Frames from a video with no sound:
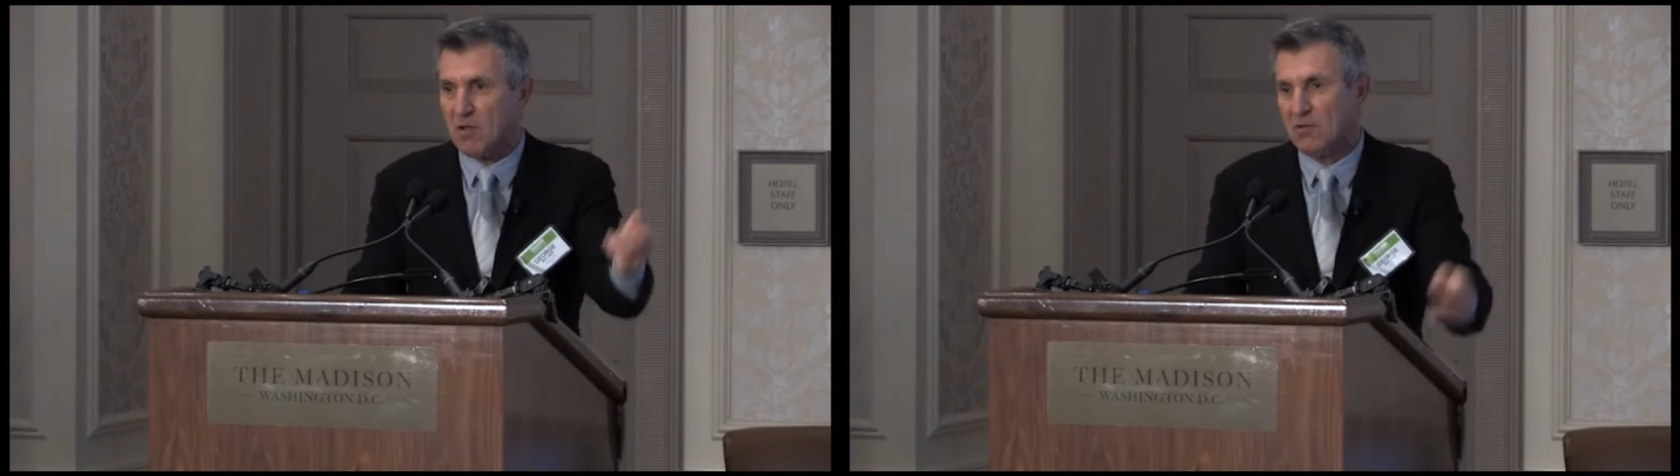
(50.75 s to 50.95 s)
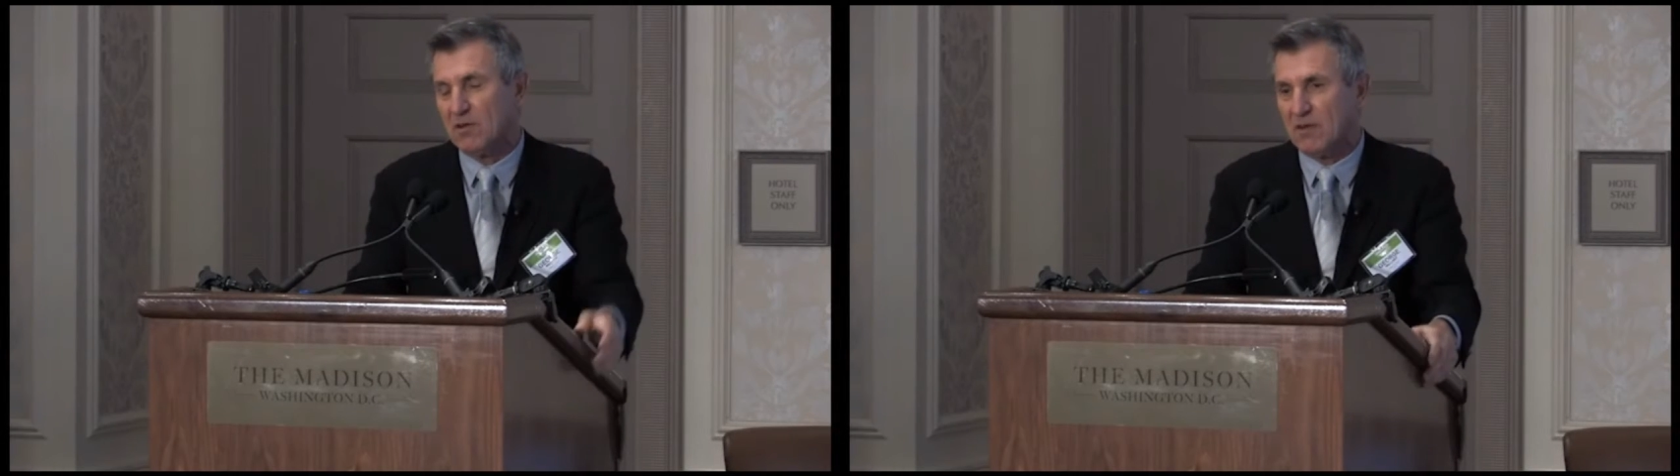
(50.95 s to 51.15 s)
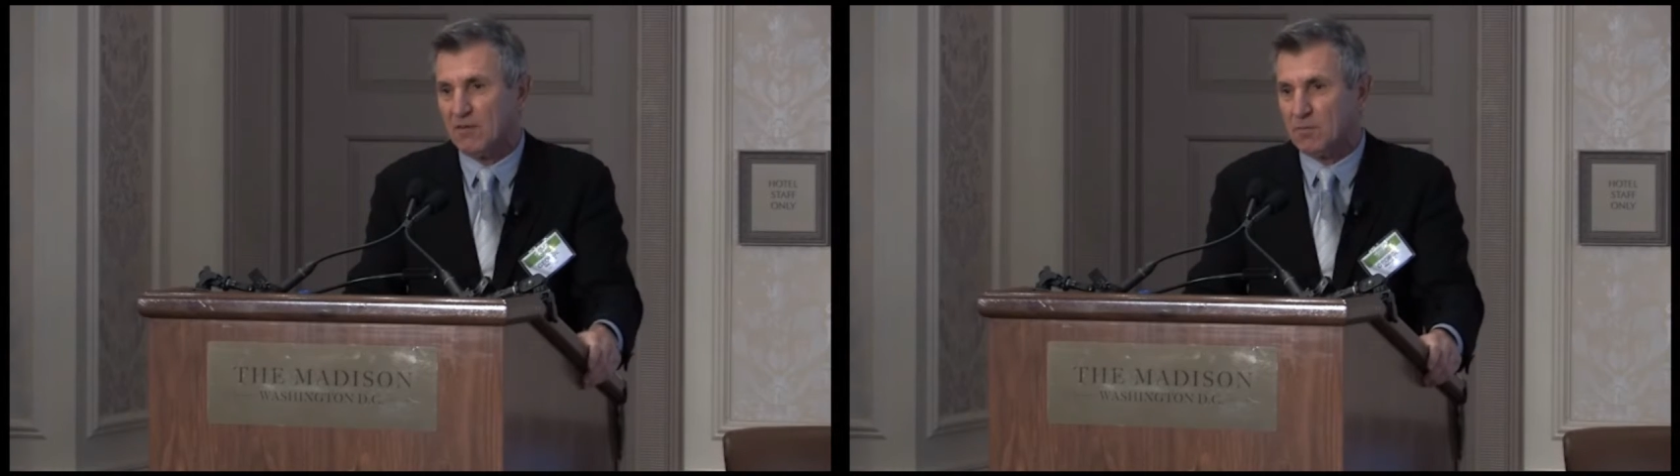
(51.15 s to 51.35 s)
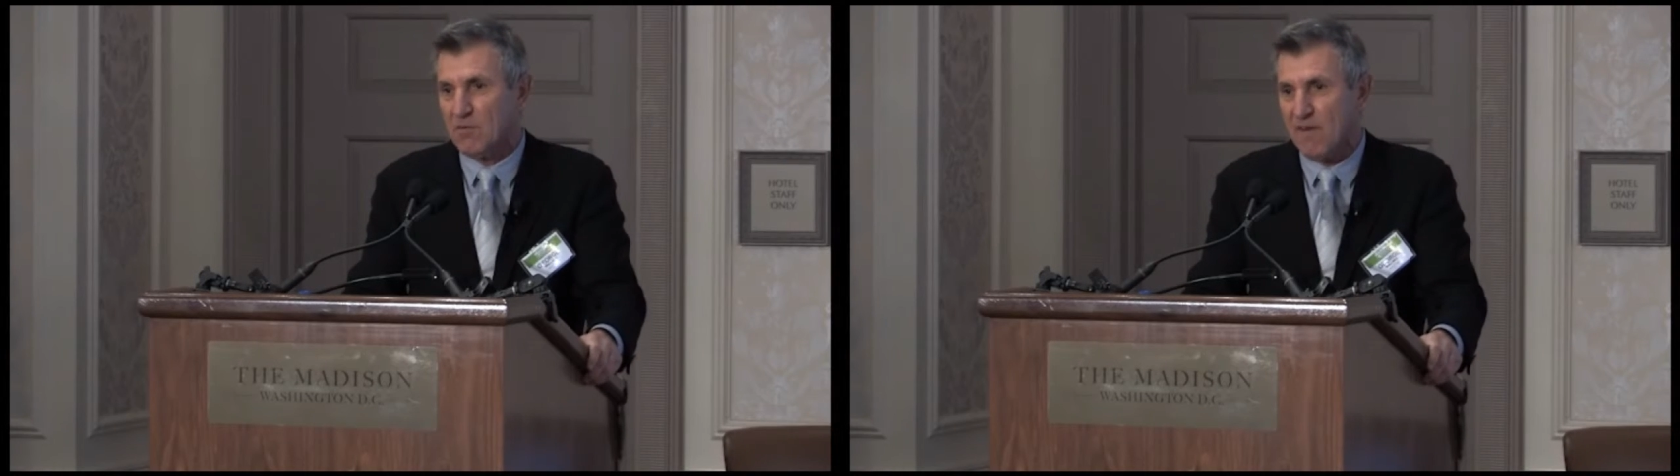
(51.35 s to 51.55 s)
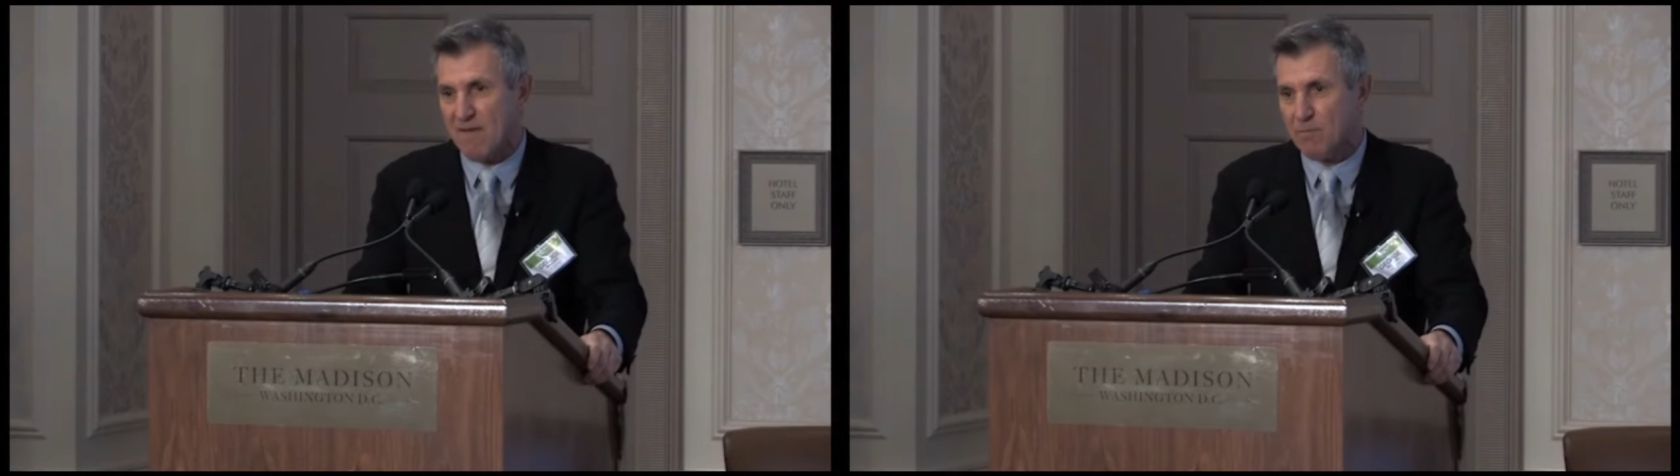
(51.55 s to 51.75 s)
because it gives
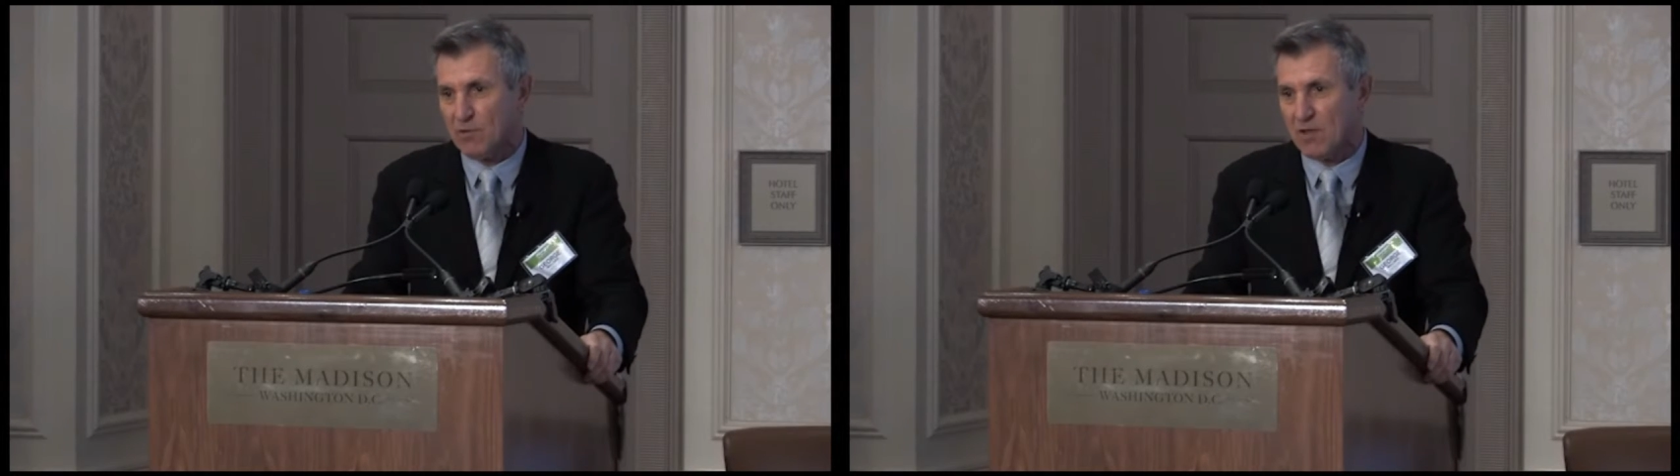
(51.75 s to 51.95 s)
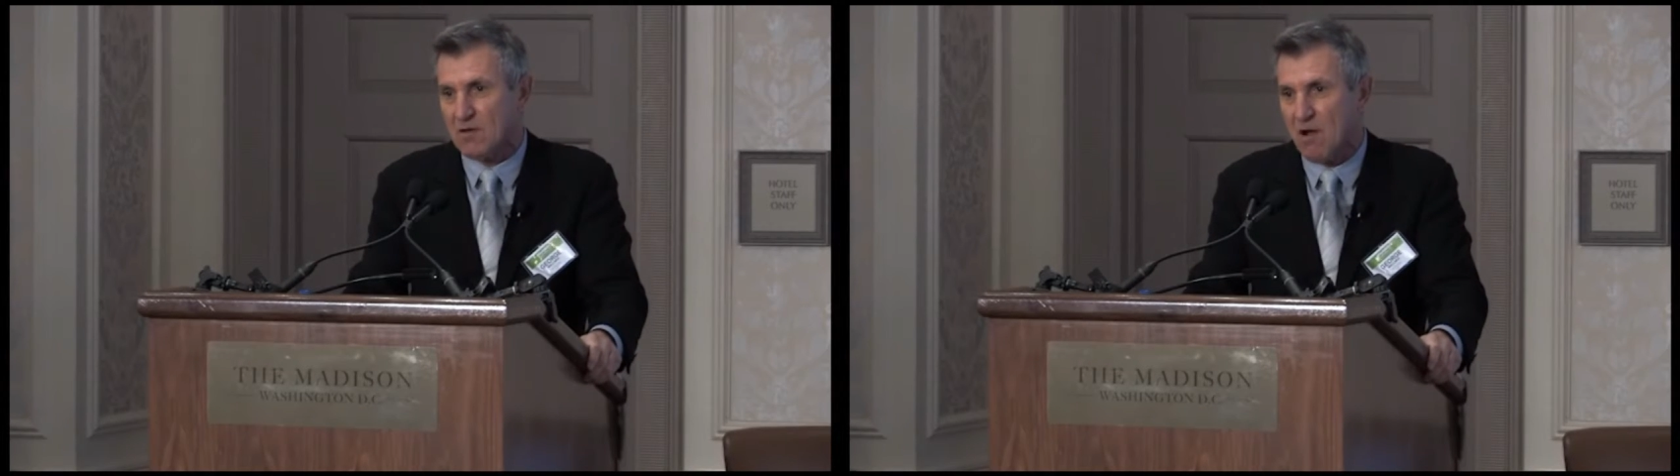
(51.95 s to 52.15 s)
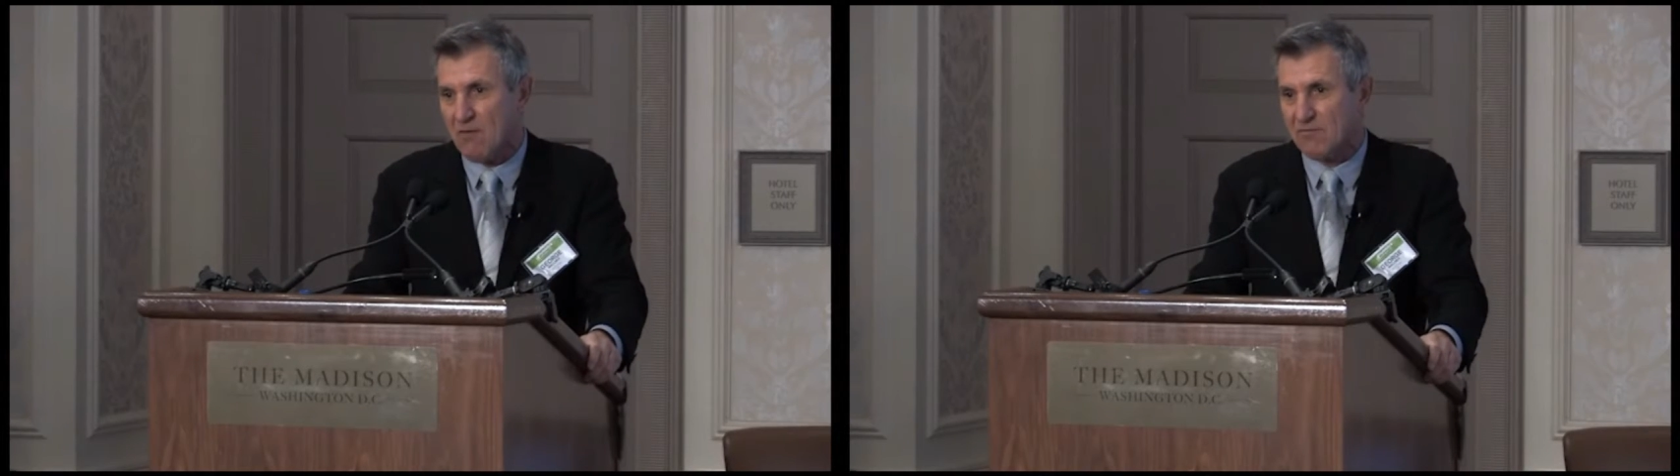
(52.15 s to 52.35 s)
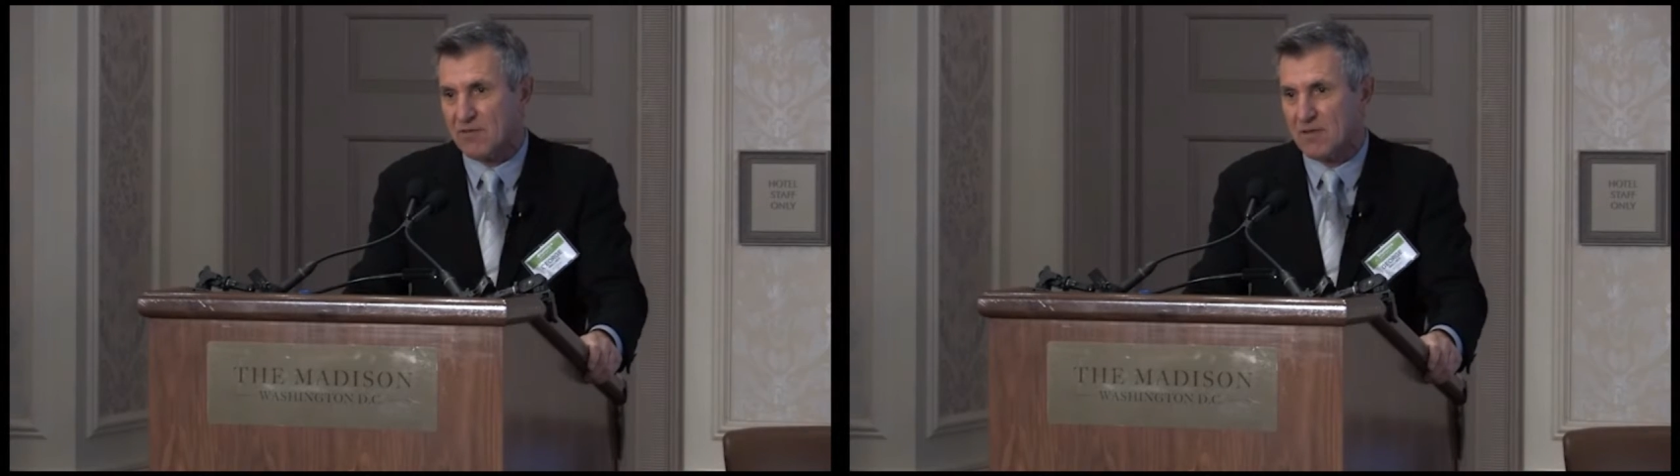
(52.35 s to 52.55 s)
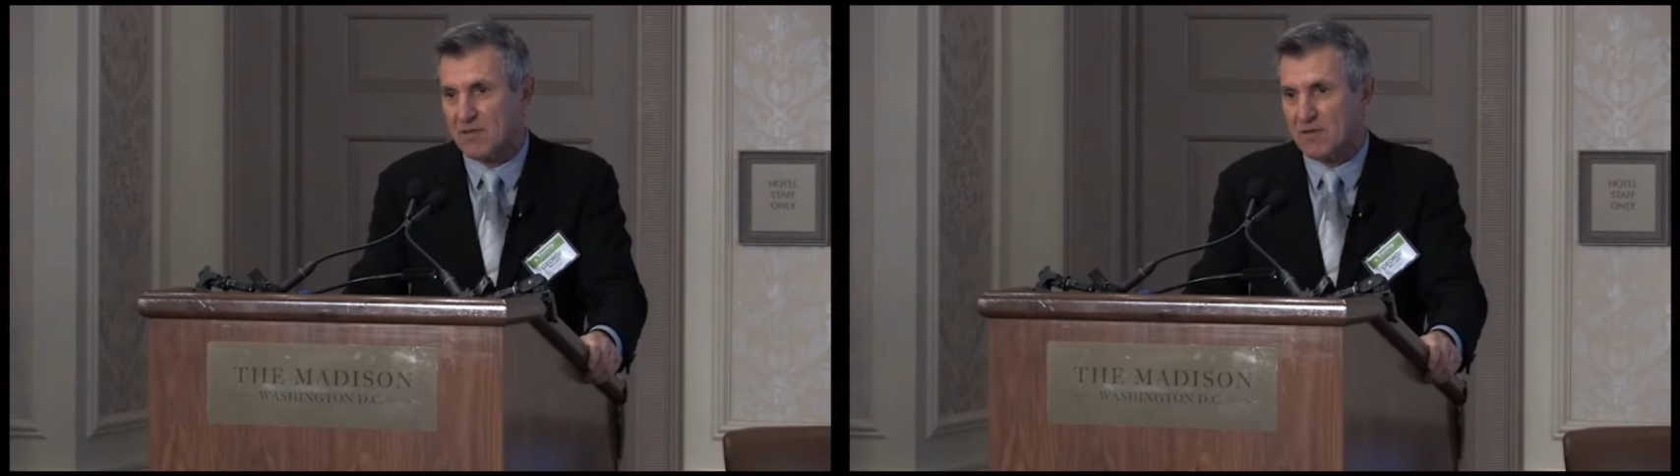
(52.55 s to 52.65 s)
me 5% off.